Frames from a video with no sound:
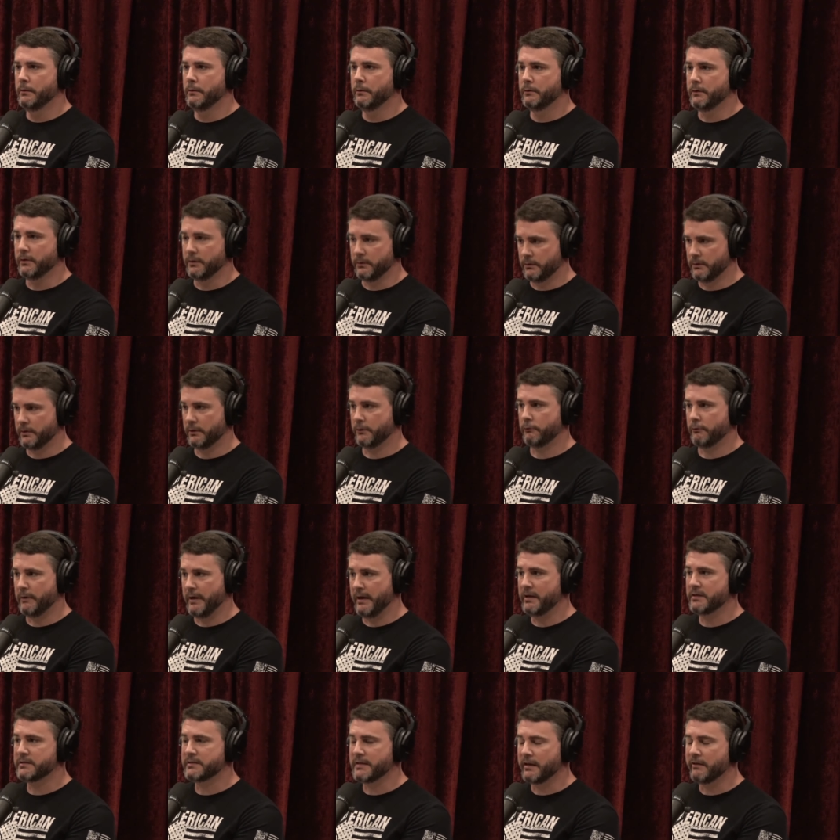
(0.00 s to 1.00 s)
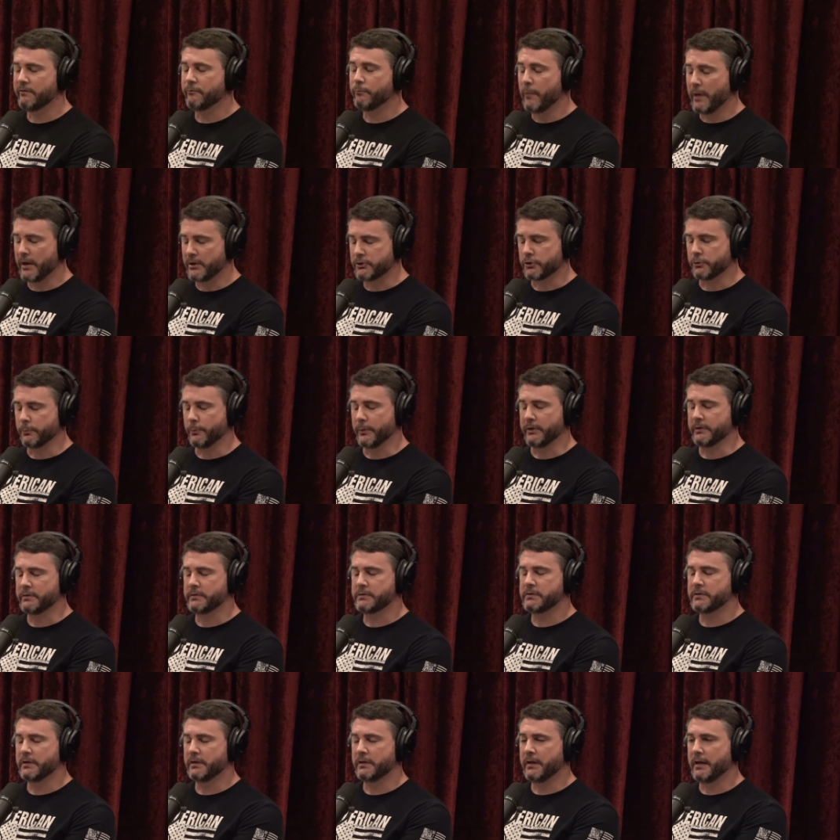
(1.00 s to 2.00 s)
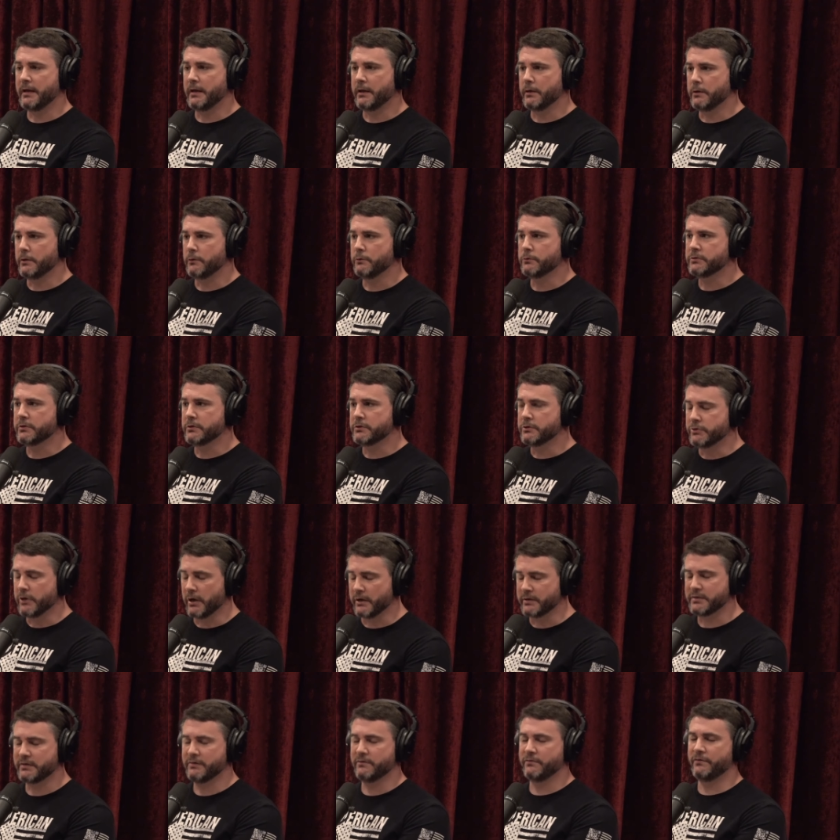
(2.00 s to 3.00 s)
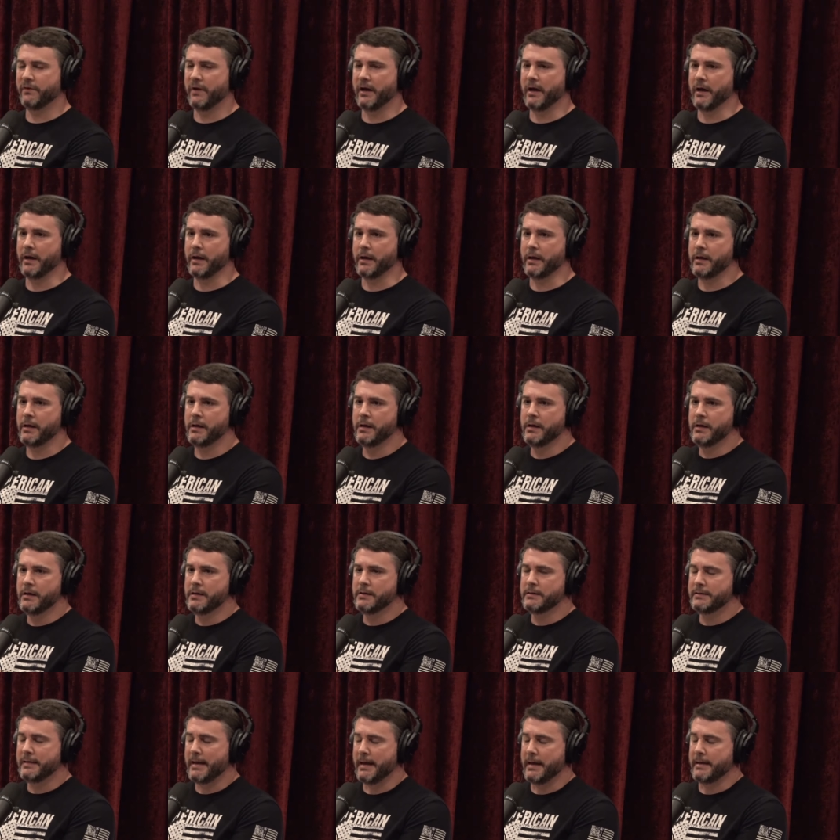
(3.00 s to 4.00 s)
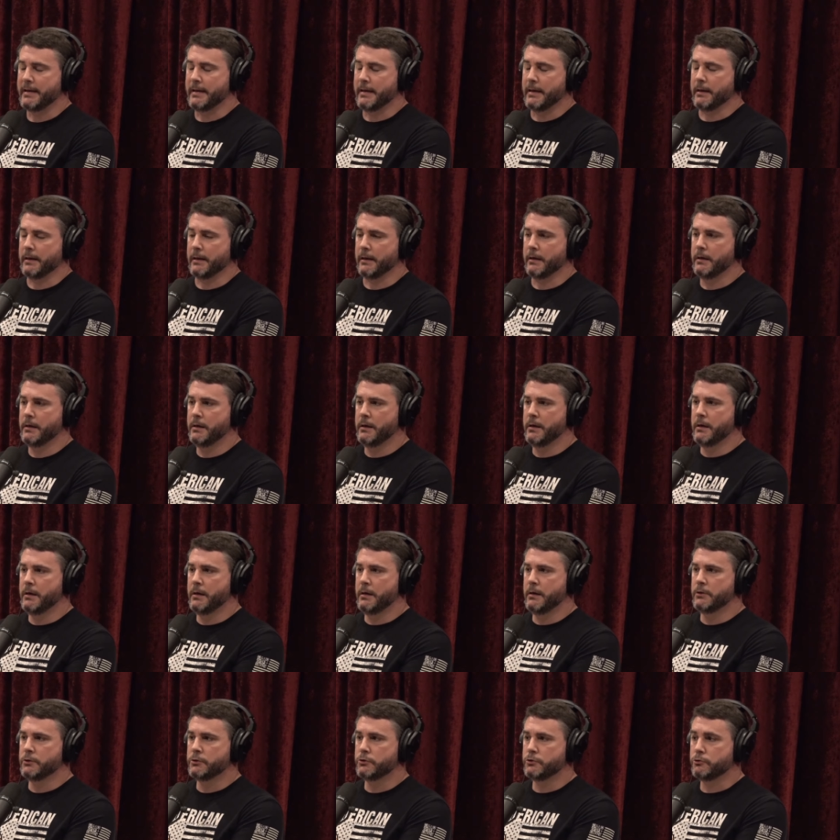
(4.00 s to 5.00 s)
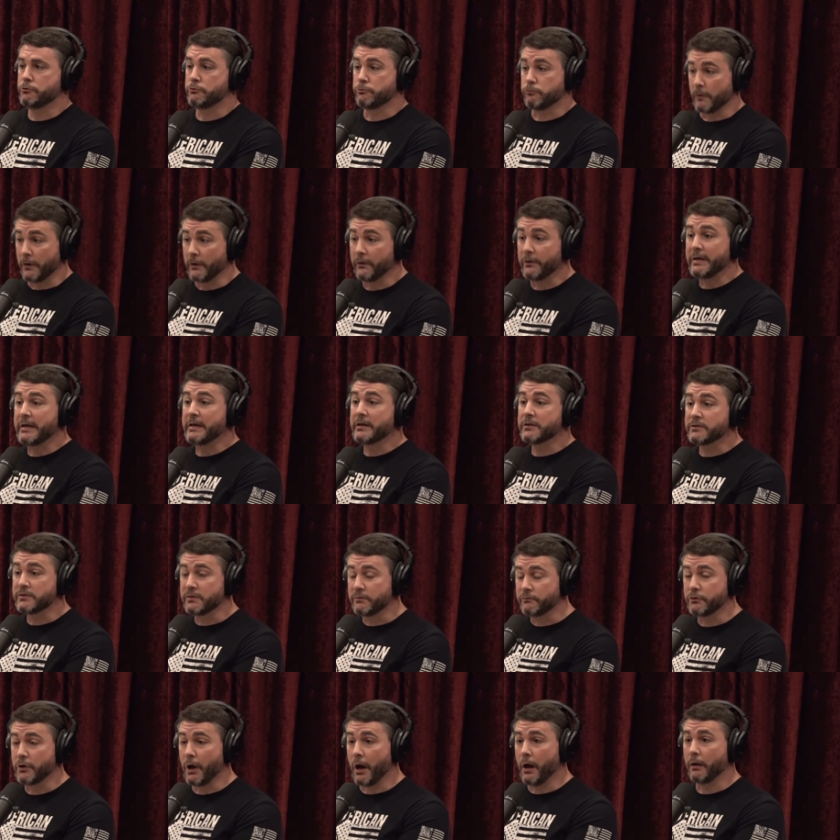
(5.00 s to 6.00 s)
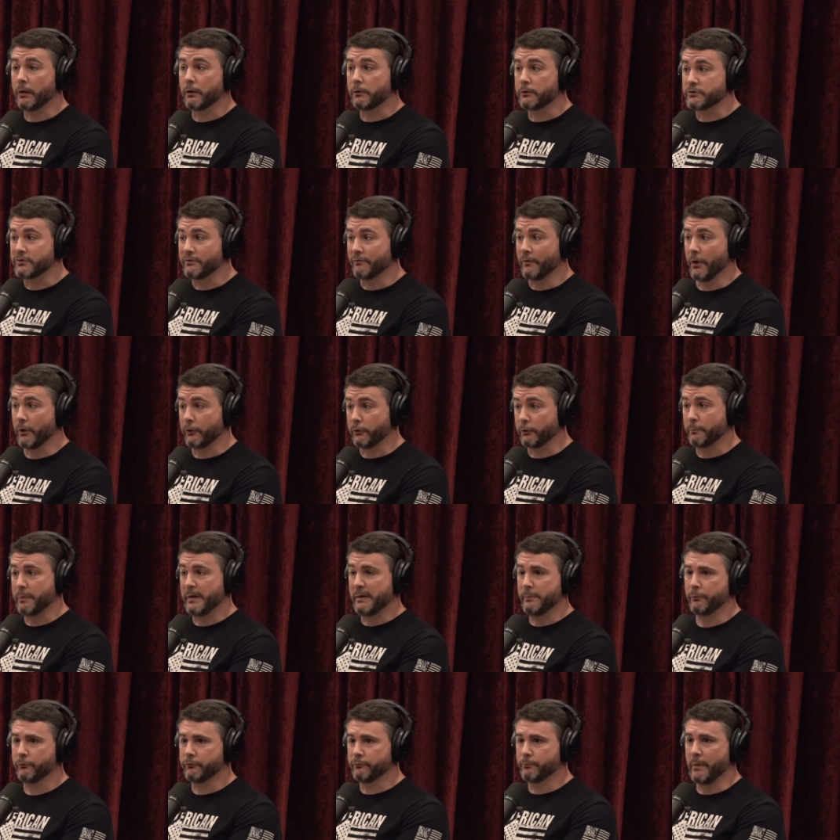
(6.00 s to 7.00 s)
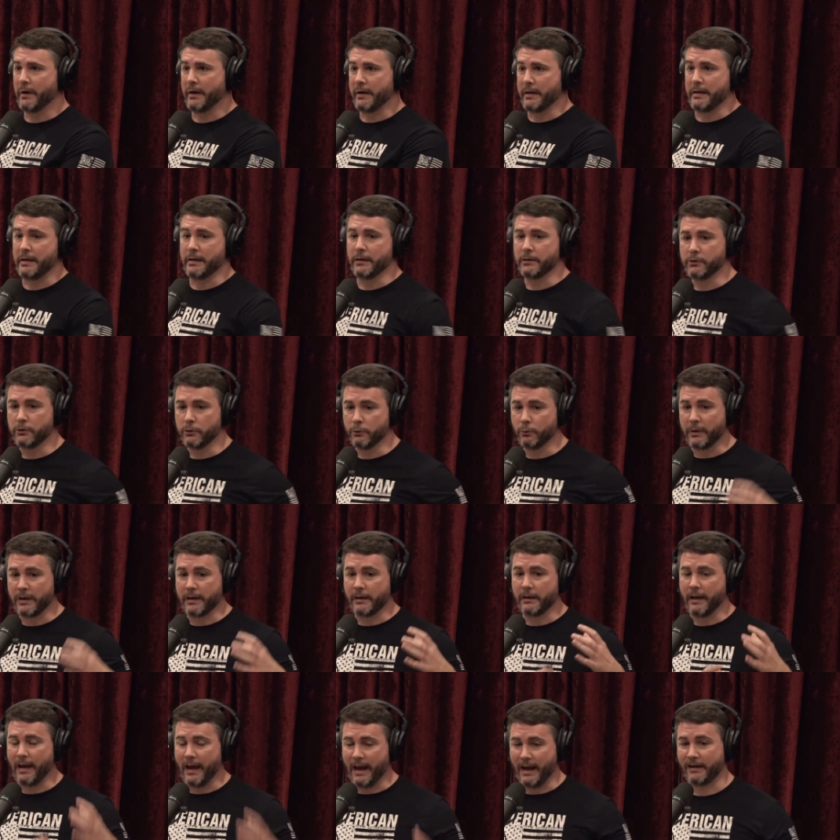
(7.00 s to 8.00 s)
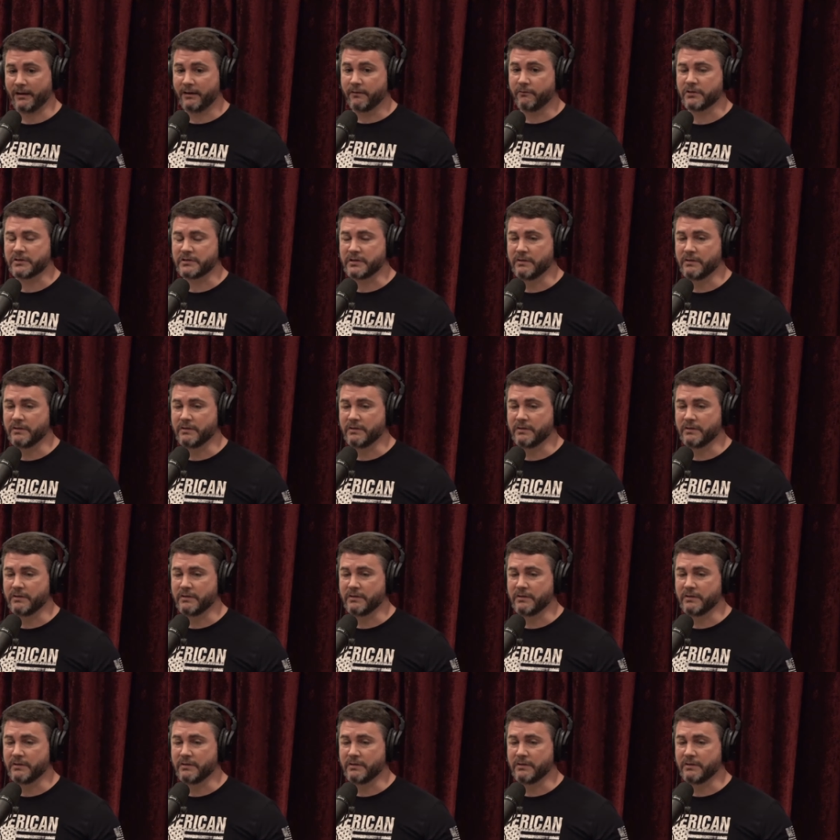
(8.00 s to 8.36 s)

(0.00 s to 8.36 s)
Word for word: to, to create a set of measurements that they could use to justify taking trillions of dollars of other people's money and doing activist